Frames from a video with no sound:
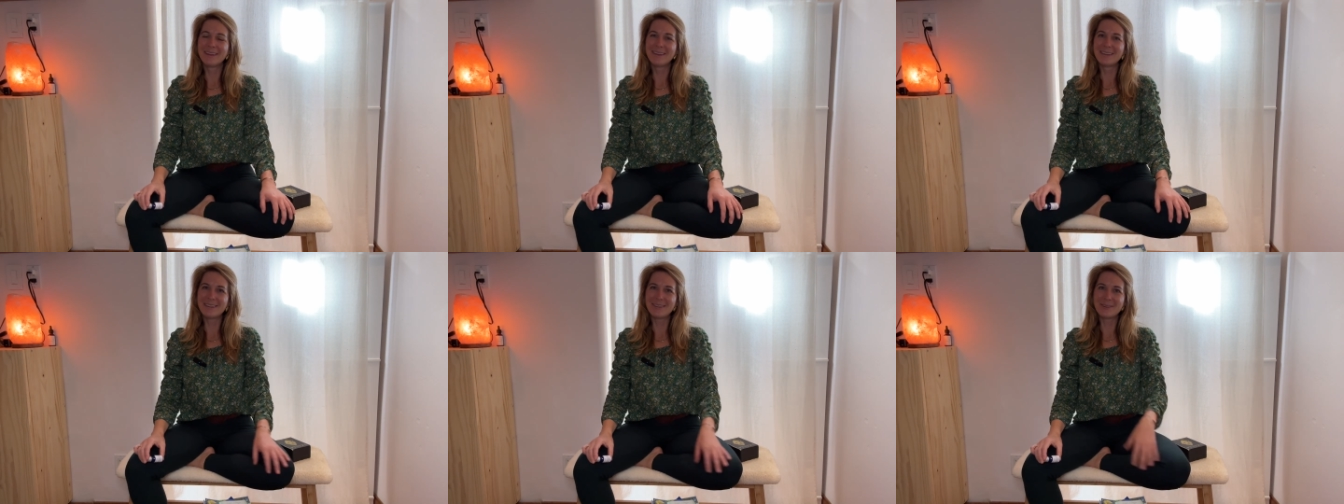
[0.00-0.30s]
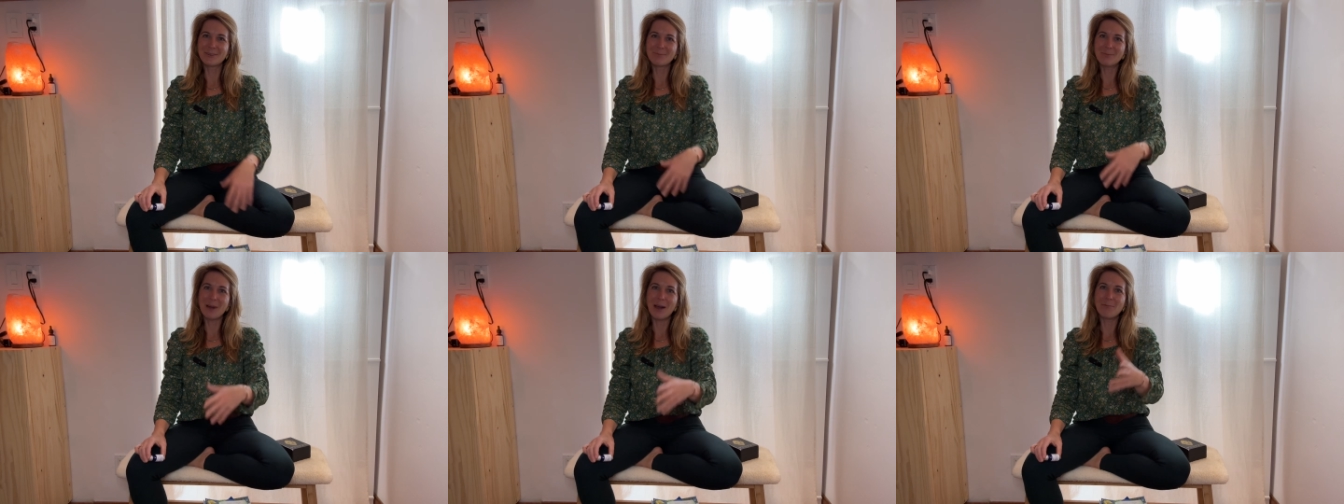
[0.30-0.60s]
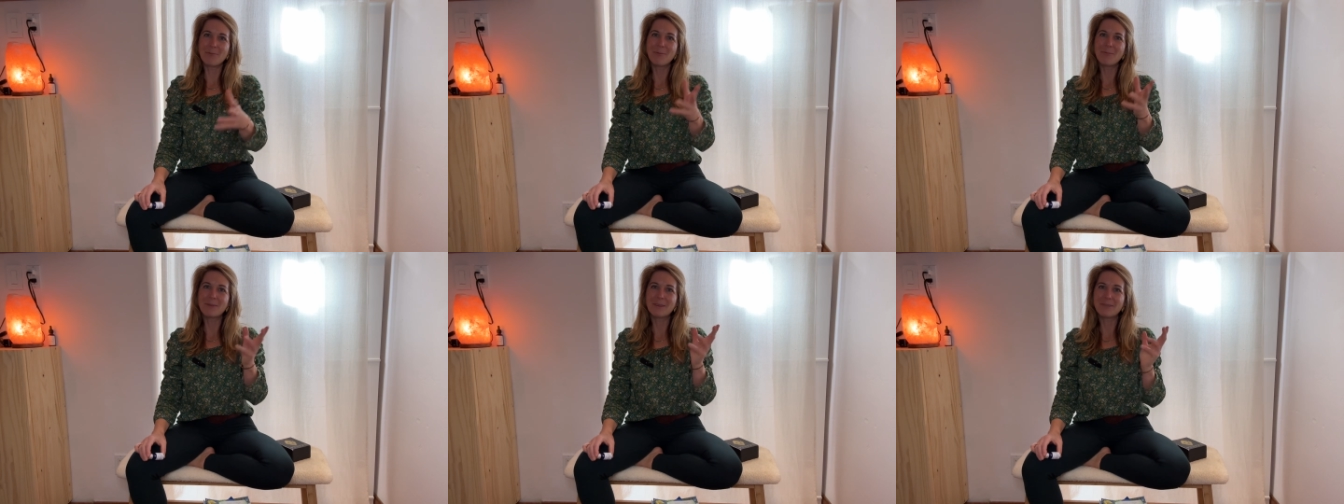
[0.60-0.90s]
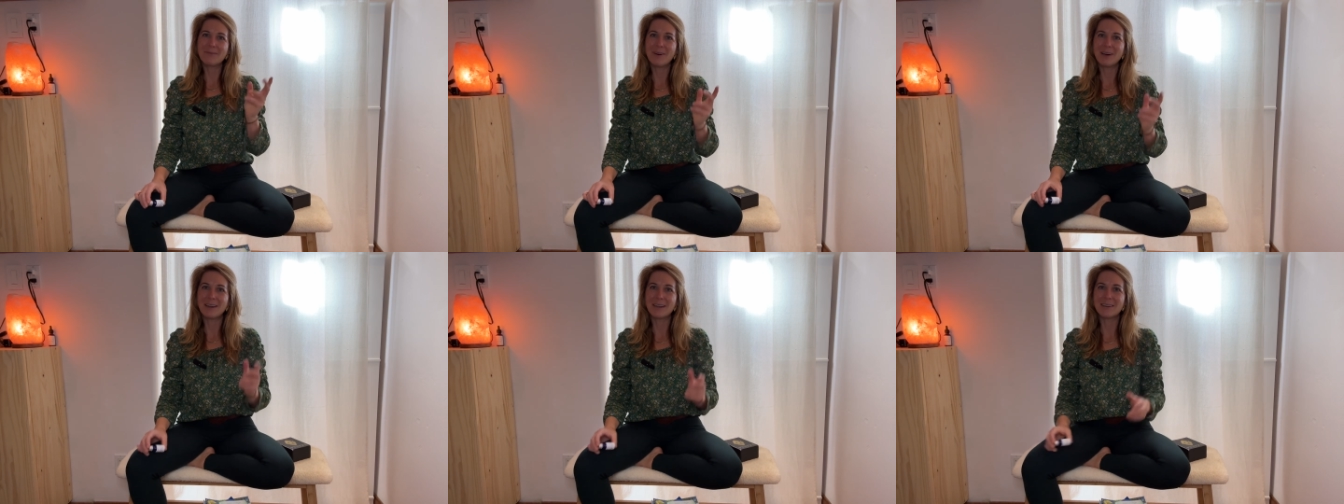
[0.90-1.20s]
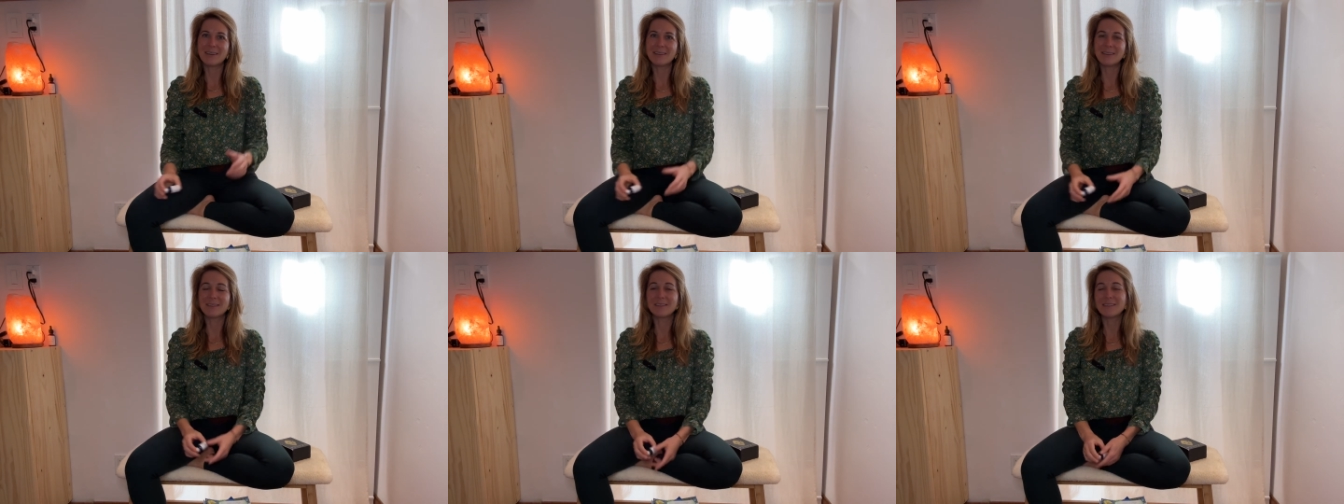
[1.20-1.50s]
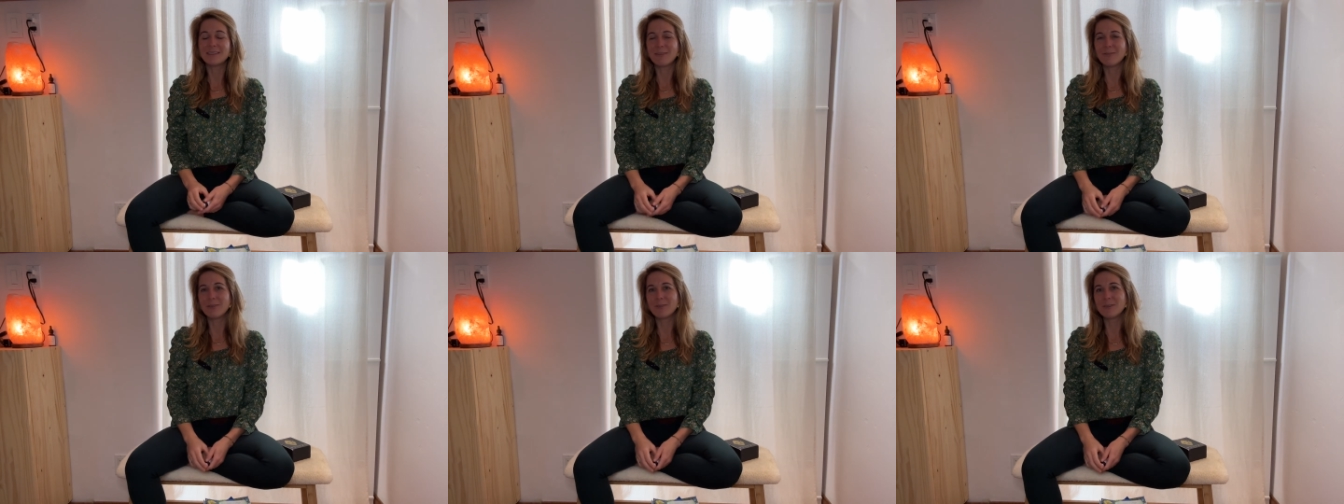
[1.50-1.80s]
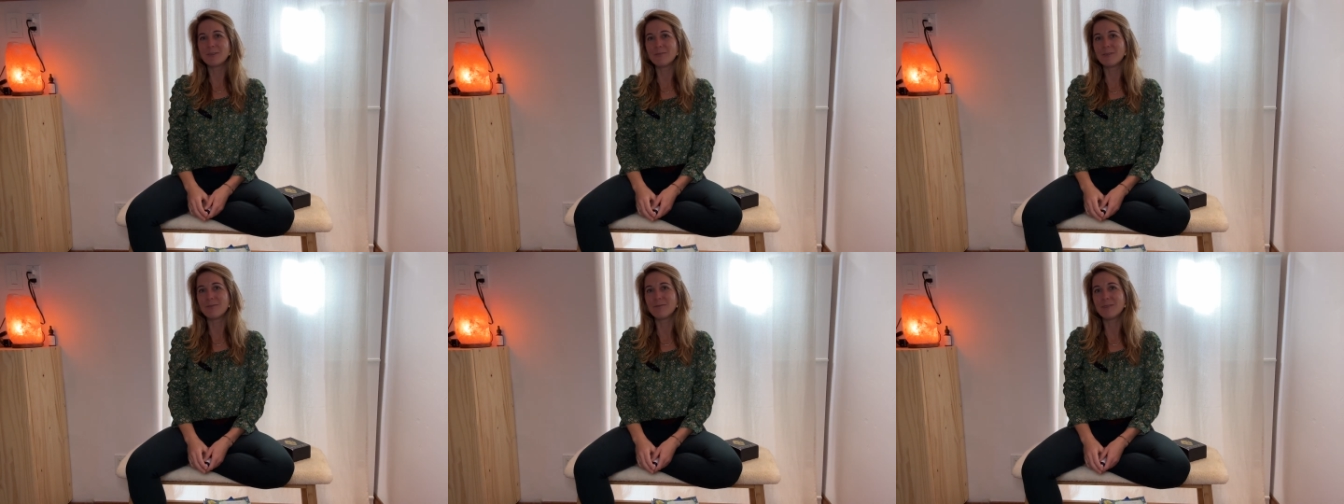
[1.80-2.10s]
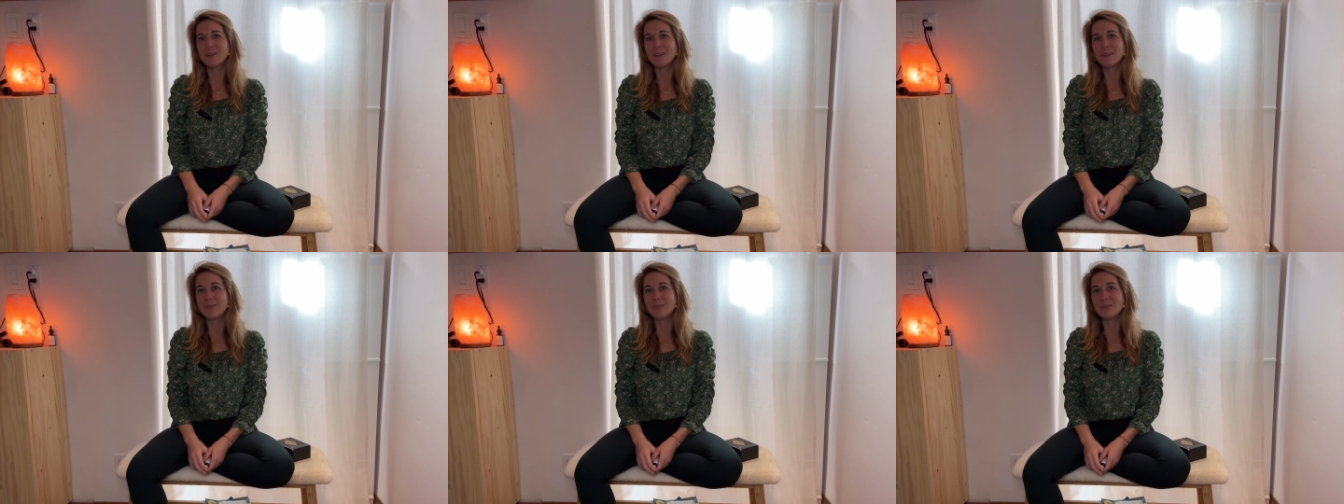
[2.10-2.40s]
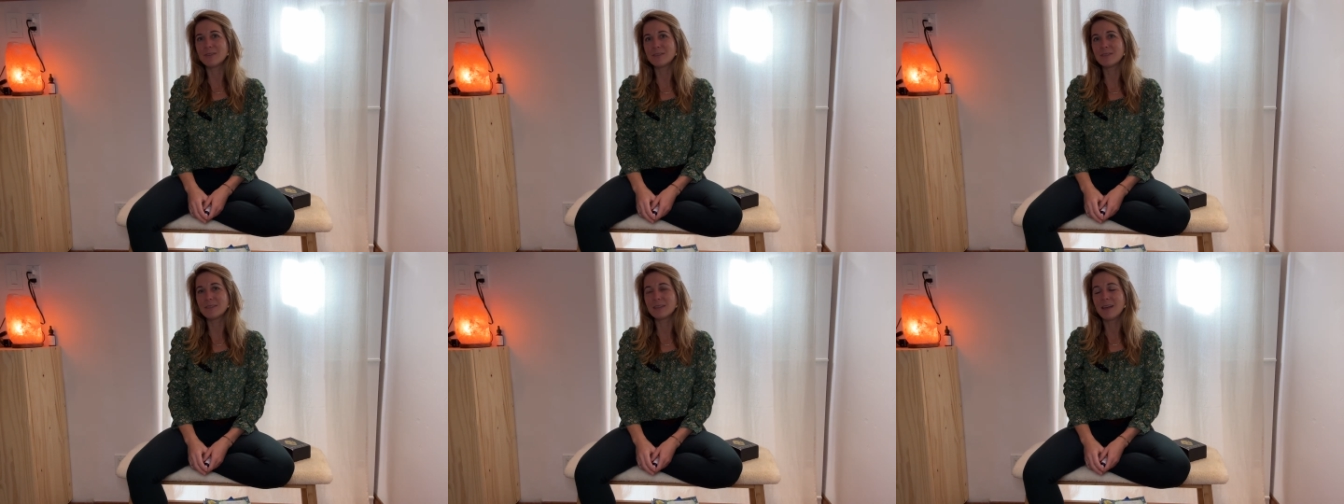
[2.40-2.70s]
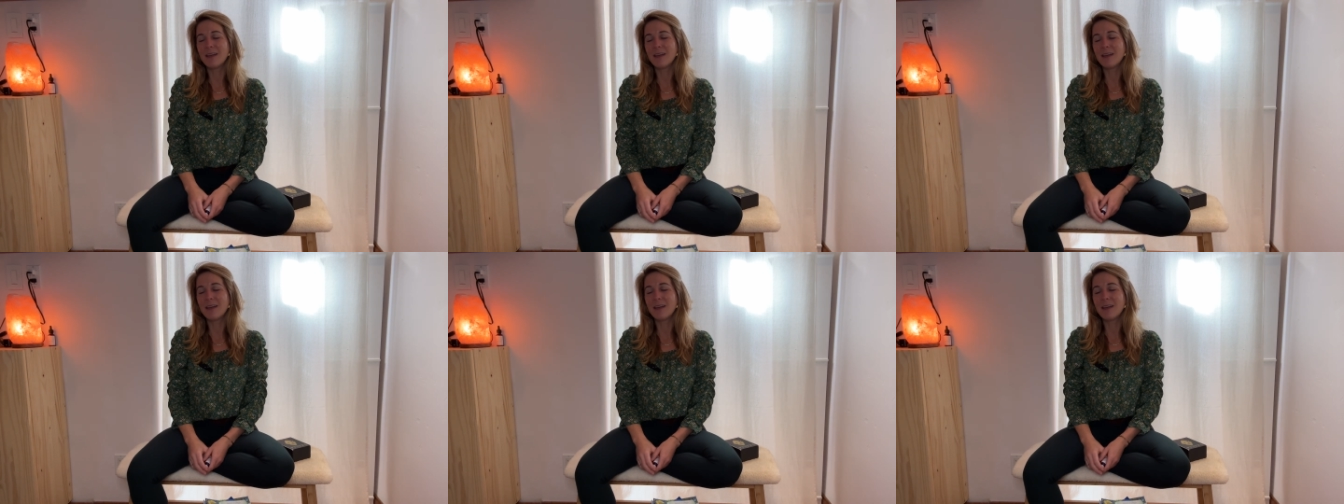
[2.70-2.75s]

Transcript: you can probably find several different videos